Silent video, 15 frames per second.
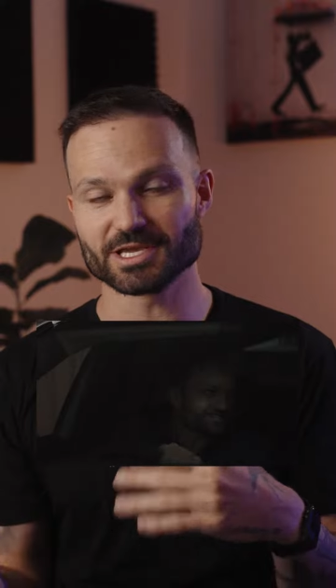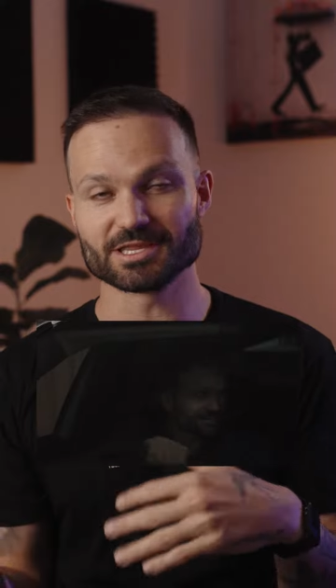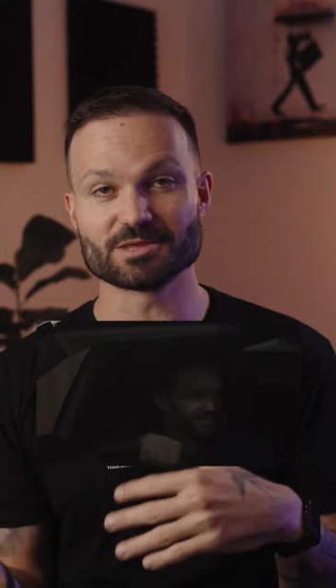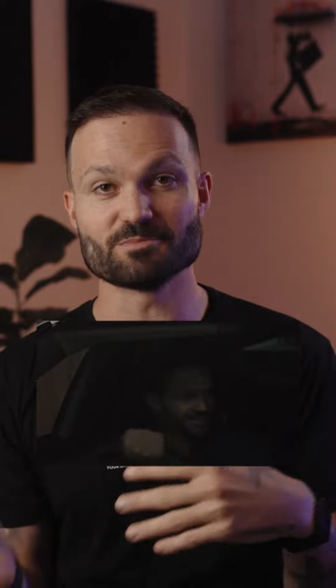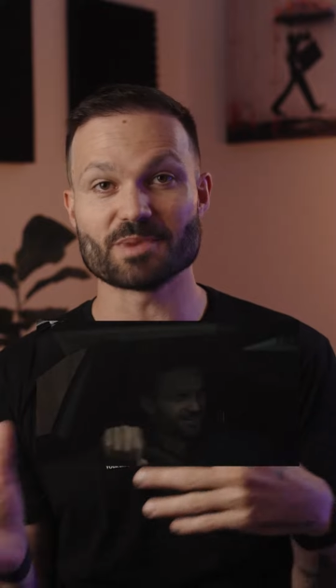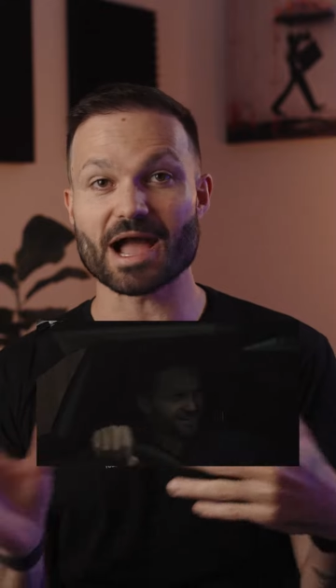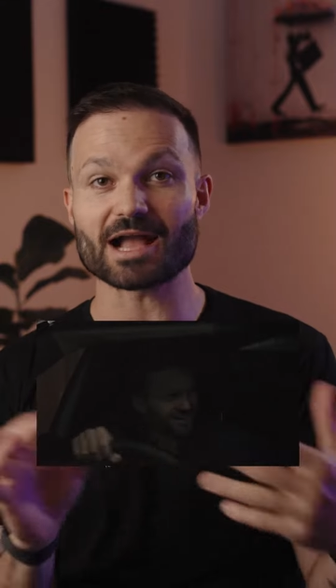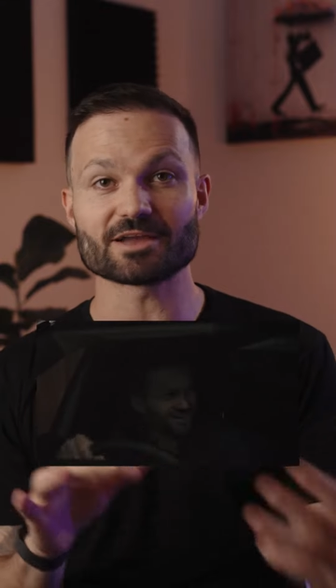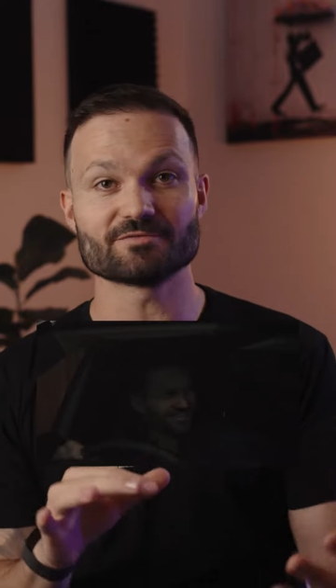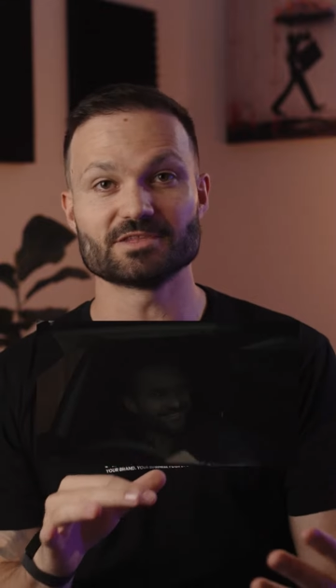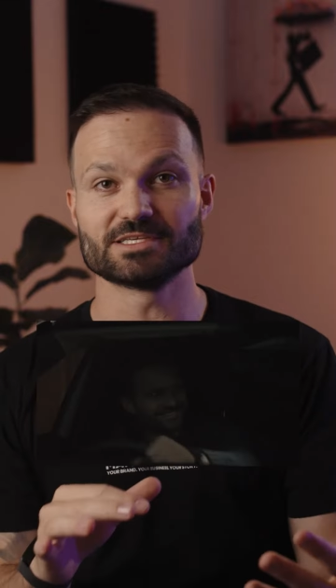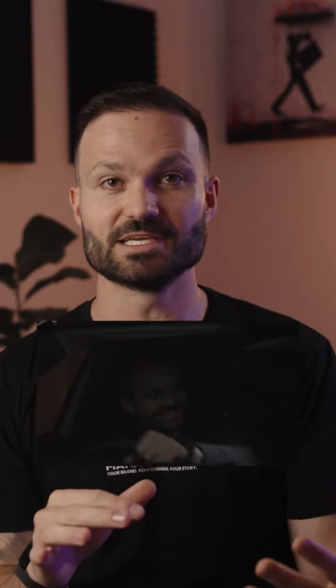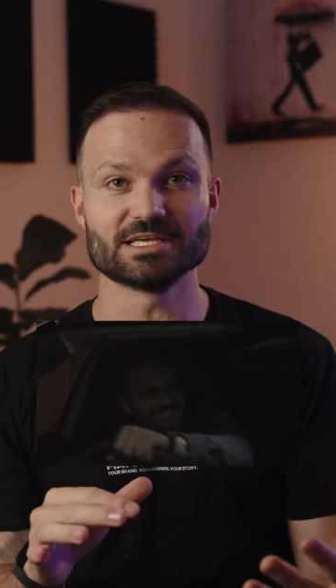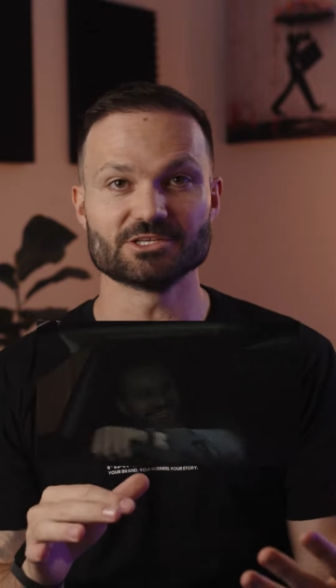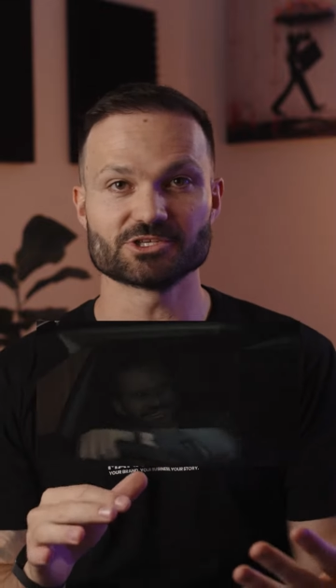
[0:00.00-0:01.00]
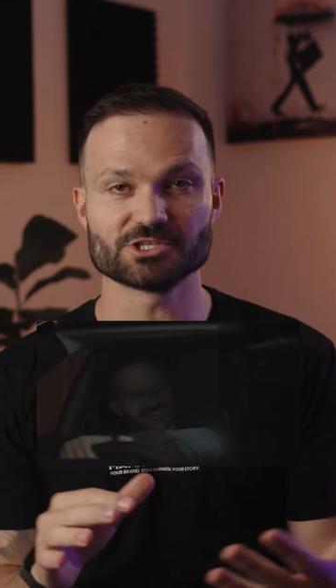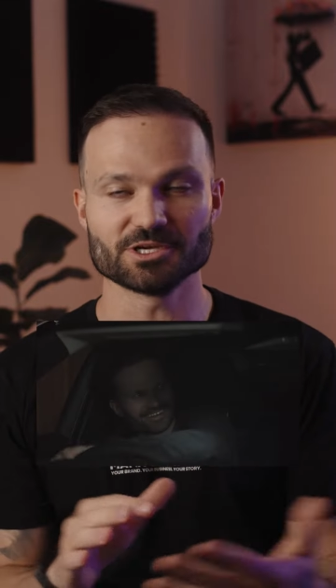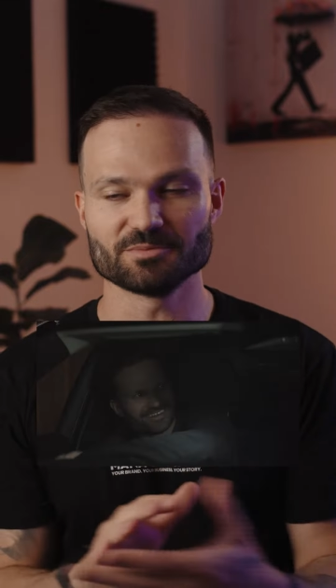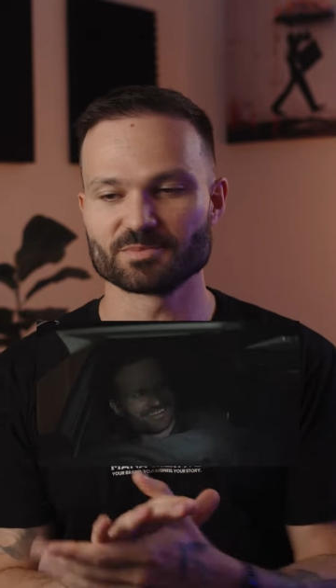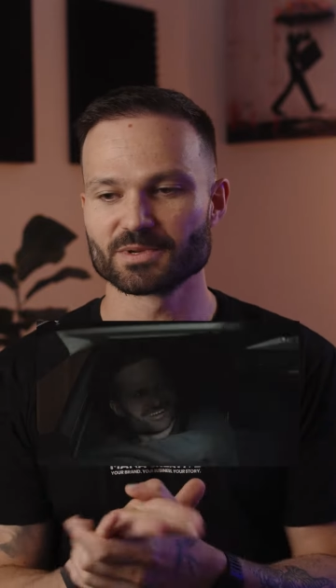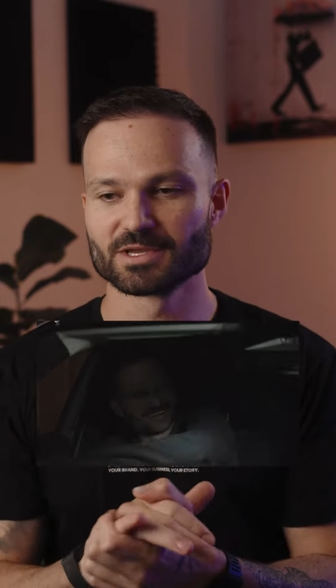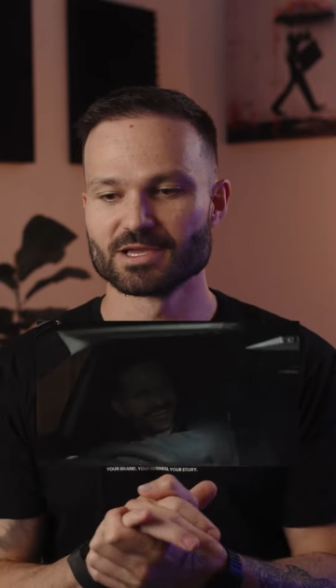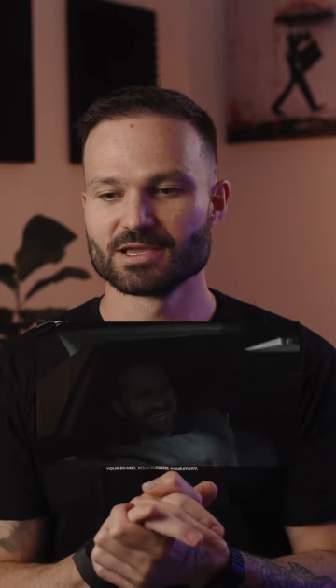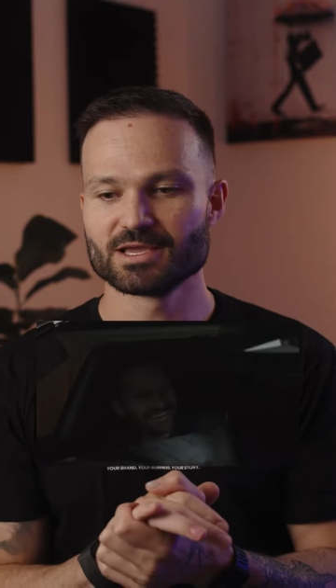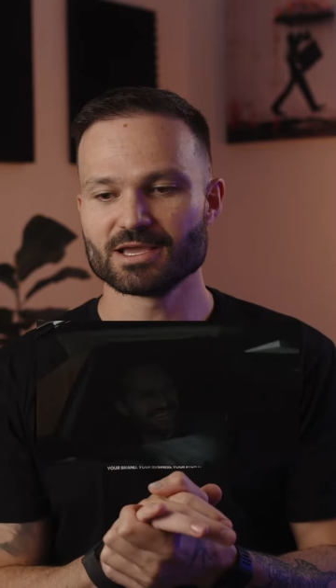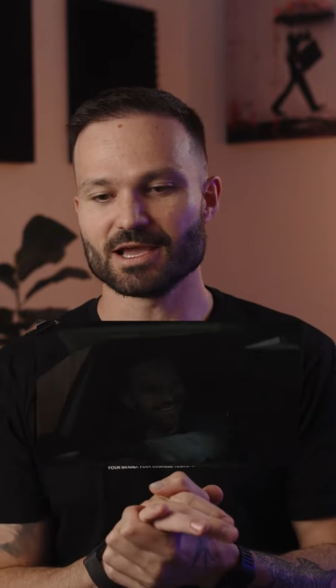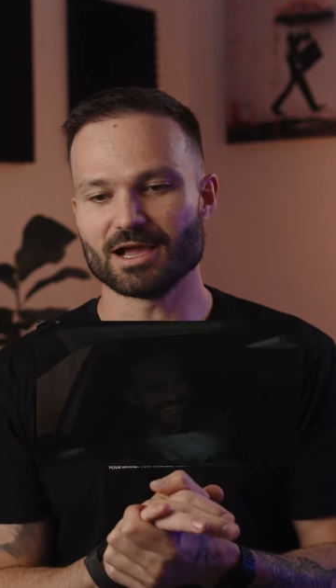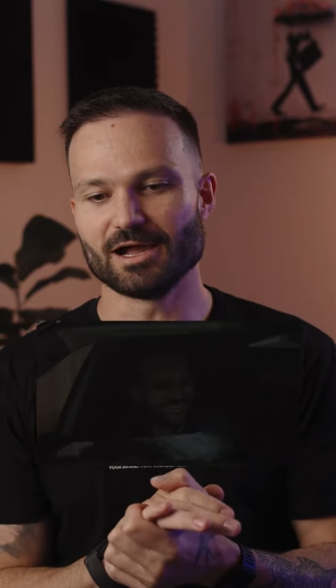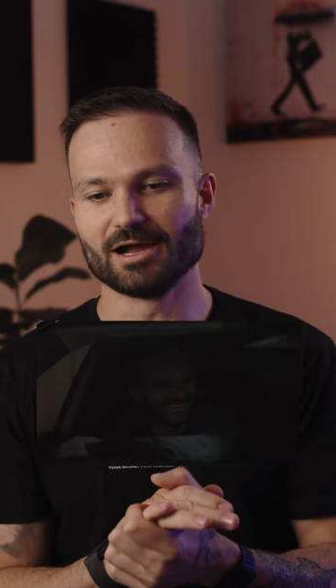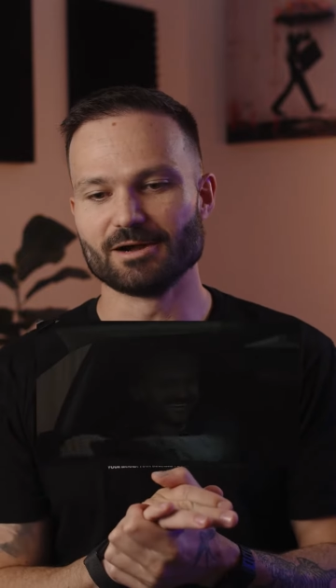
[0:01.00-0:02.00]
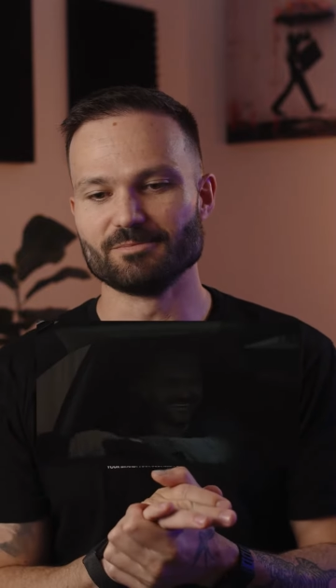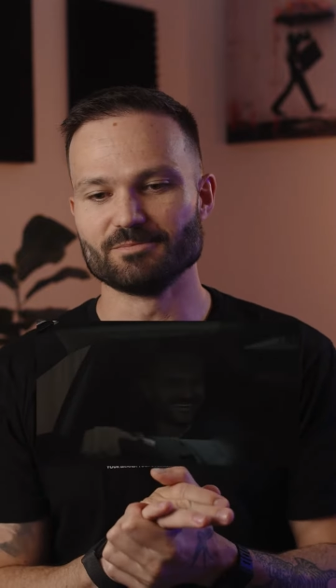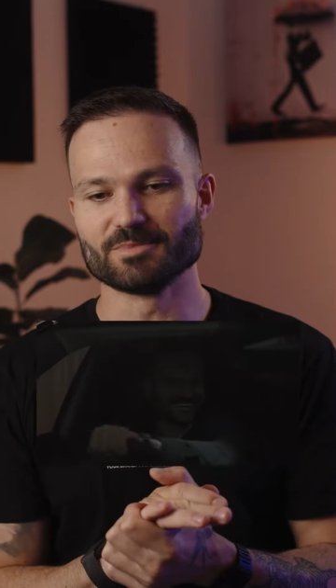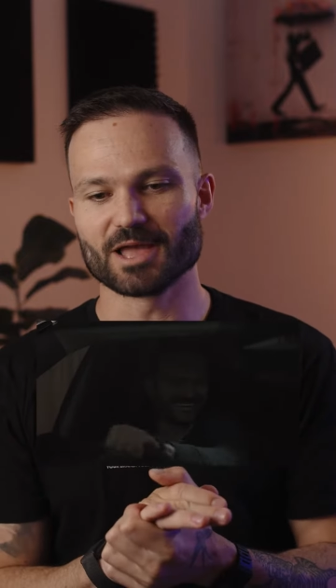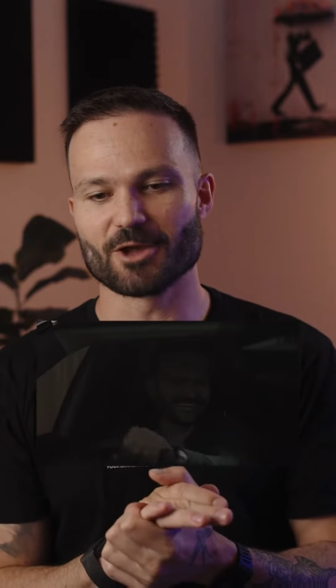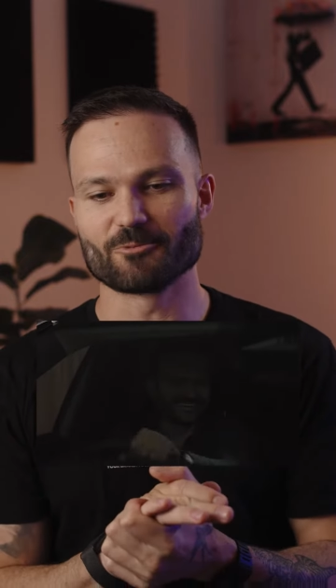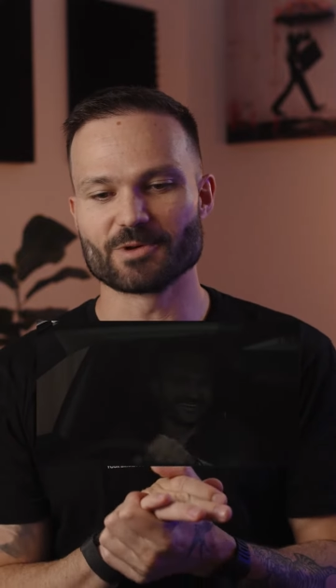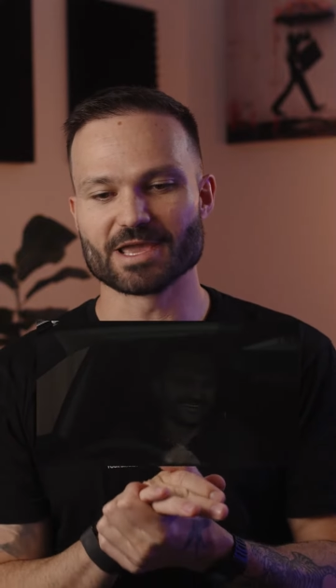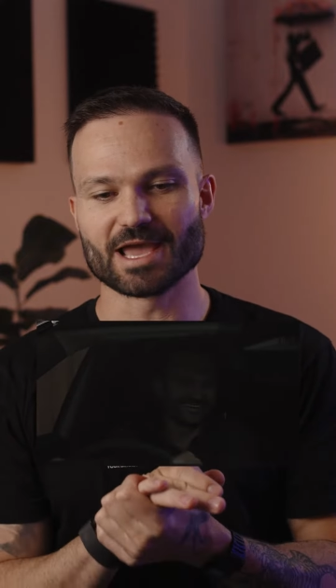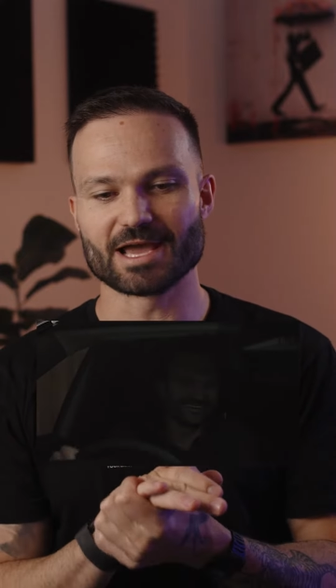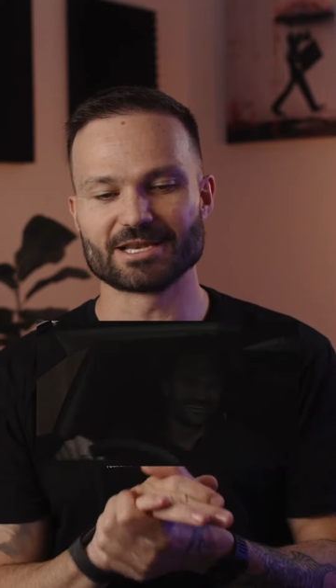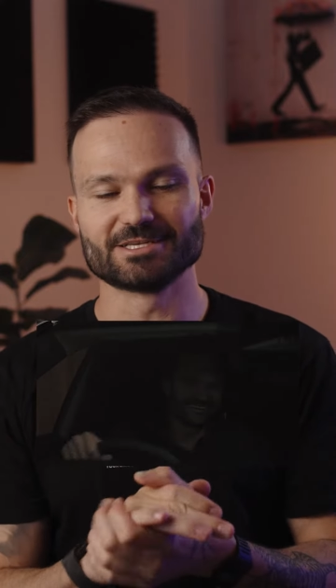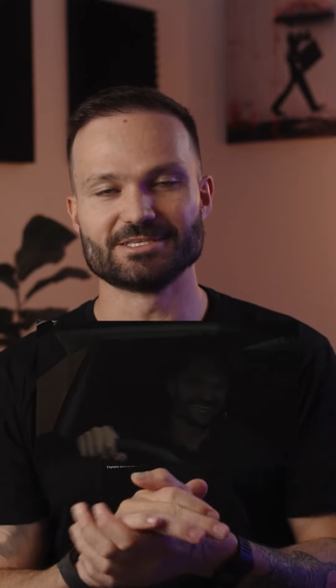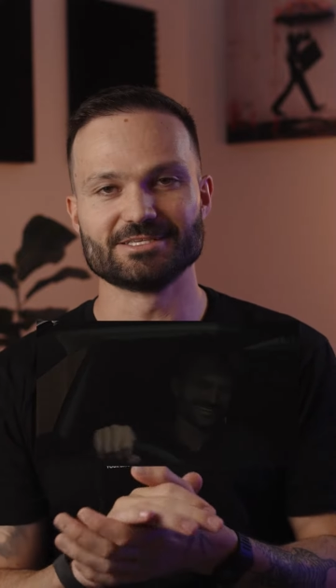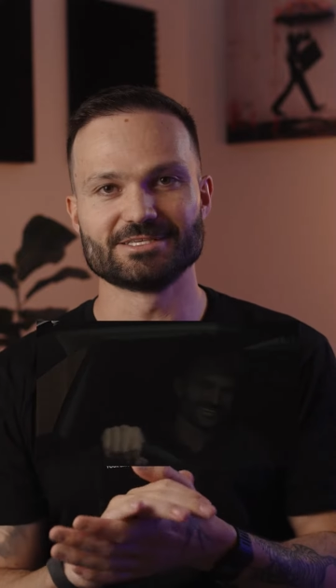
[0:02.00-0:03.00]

in the back of the dealership, and we had